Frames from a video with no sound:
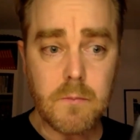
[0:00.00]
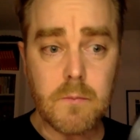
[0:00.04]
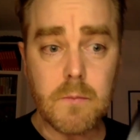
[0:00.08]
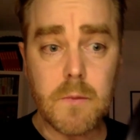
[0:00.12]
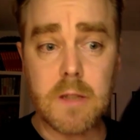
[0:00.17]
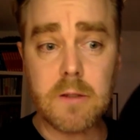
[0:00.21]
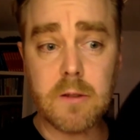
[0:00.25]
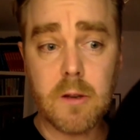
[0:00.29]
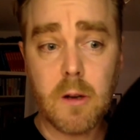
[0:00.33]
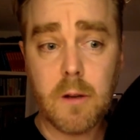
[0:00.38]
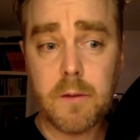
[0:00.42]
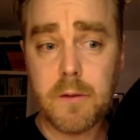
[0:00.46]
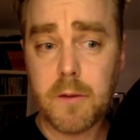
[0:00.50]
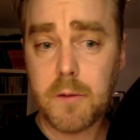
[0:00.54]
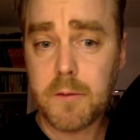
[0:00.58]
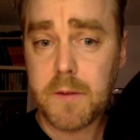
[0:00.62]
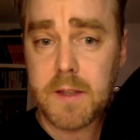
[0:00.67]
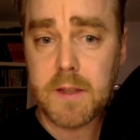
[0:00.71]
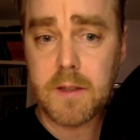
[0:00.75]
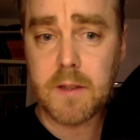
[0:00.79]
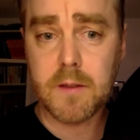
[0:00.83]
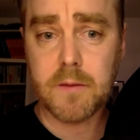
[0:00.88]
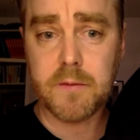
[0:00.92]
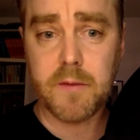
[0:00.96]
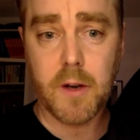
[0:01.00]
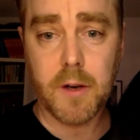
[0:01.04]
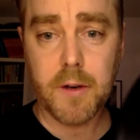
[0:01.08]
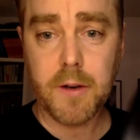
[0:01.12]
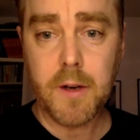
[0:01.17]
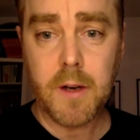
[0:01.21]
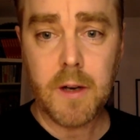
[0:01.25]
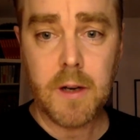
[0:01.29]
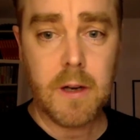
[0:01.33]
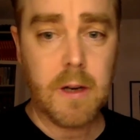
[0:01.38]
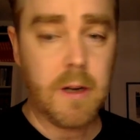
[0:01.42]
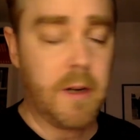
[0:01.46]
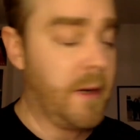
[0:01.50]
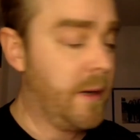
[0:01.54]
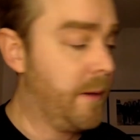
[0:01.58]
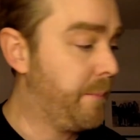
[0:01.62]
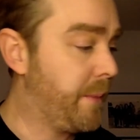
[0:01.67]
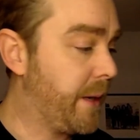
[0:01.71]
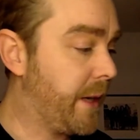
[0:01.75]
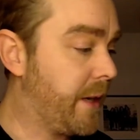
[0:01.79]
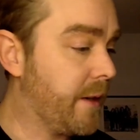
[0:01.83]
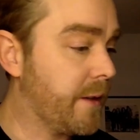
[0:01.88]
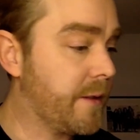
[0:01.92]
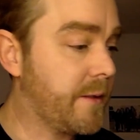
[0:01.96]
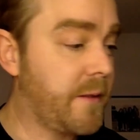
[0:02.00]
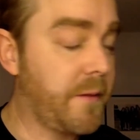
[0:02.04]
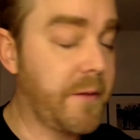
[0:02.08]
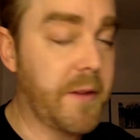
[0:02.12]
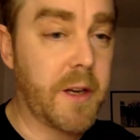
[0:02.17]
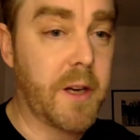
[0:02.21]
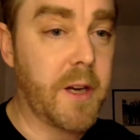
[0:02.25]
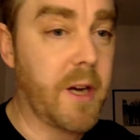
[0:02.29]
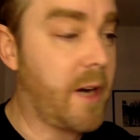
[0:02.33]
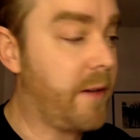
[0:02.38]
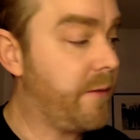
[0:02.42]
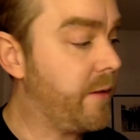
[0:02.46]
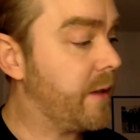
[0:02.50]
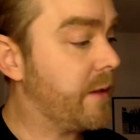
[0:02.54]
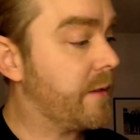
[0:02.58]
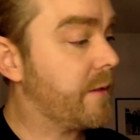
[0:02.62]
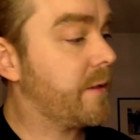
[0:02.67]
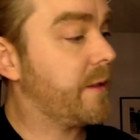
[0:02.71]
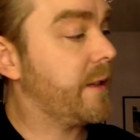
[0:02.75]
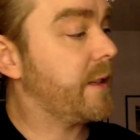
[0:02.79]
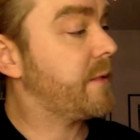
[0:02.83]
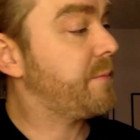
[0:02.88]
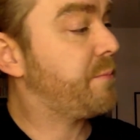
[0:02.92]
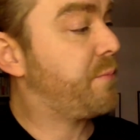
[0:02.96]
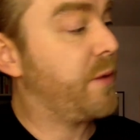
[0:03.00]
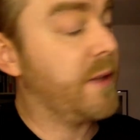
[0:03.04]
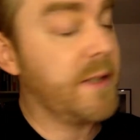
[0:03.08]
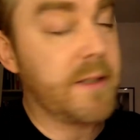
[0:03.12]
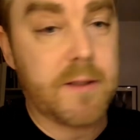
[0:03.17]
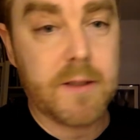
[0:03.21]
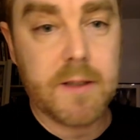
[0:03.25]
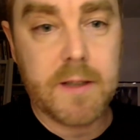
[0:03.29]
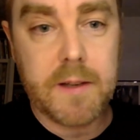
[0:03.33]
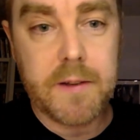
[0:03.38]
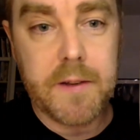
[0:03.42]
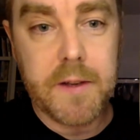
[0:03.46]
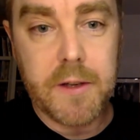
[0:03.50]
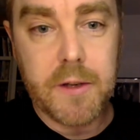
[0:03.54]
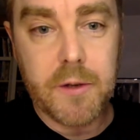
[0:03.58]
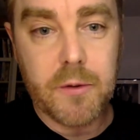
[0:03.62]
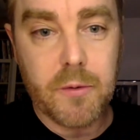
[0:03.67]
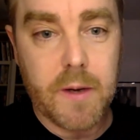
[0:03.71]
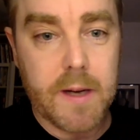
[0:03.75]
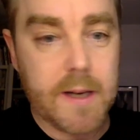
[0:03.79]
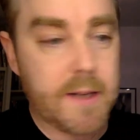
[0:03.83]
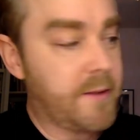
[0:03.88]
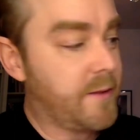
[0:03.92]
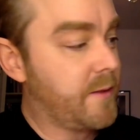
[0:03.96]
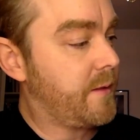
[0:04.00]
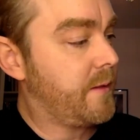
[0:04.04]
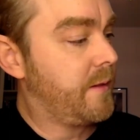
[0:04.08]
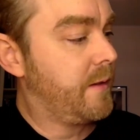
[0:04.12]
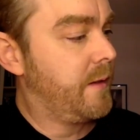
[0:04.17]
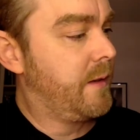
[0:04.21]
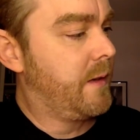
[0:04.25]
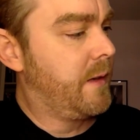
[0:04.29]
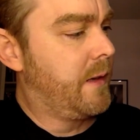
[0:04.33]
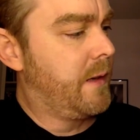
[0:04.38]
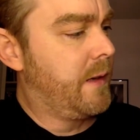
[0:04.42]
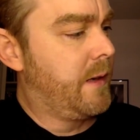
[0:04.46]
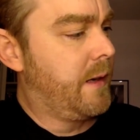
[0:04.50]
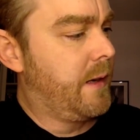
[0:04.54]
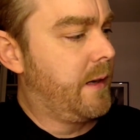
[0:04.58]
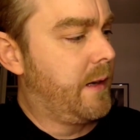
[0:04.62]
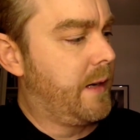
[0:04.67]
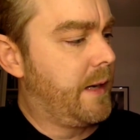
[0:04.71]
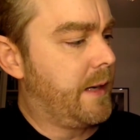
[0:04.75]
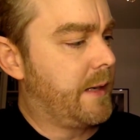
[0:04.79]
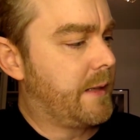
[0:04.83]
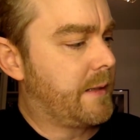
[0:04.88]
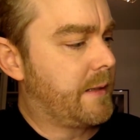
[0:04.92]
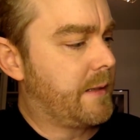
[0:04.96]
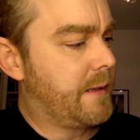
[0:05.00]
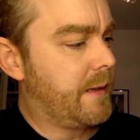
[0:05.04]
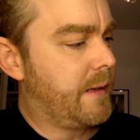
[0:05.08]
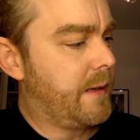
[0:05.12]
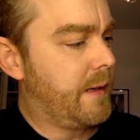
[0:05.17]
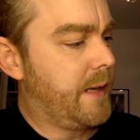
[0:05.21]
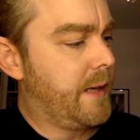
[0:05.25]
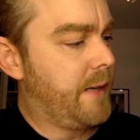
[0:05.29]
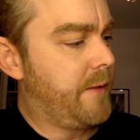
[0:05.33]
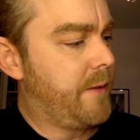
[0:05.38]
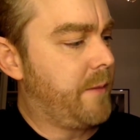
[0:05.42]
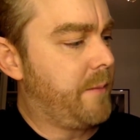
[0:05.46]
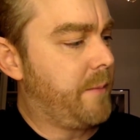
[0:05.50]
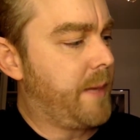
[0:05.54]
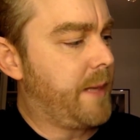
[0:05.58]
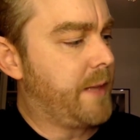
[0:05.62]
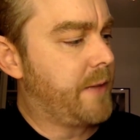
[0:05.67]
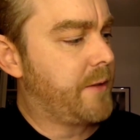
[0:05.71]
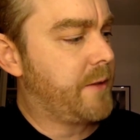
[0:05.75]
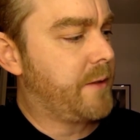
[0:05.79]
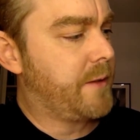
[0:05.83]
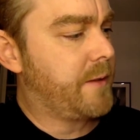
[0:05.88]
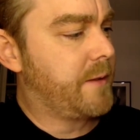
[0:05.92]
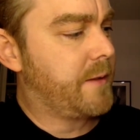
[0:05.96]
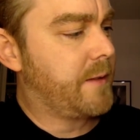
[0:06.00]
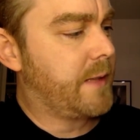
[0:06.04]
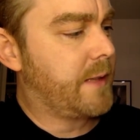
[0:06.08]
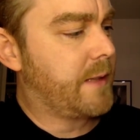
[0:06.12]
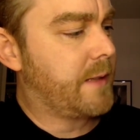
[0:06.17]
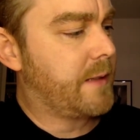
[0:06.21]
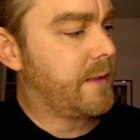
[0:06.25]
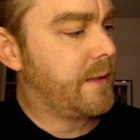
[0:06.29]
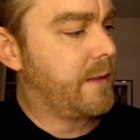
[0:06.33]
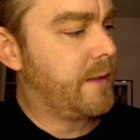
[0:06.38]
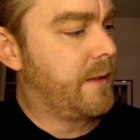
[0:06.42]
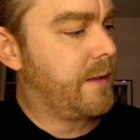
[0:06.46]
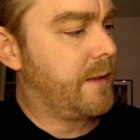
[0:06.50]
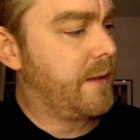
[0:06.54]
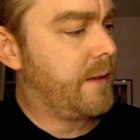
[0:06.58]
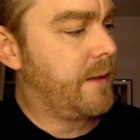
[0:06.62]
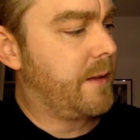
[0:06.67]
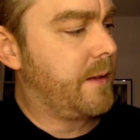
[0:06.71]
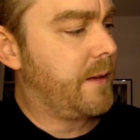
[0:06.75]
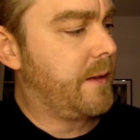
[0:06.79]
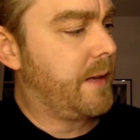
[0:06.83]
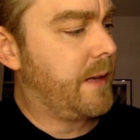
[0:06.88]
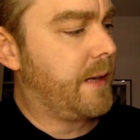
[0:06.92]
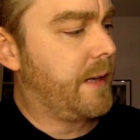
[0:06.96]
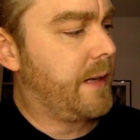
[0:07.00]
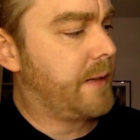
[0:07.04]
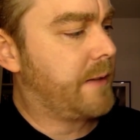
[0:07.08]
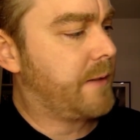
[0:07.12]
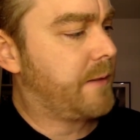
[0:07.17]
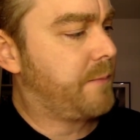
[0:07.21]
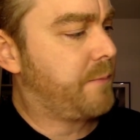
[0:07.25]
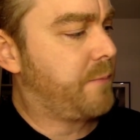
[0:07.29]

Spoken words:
So I thought, this is fun, because the cover says printed in the US. It even mentions that it's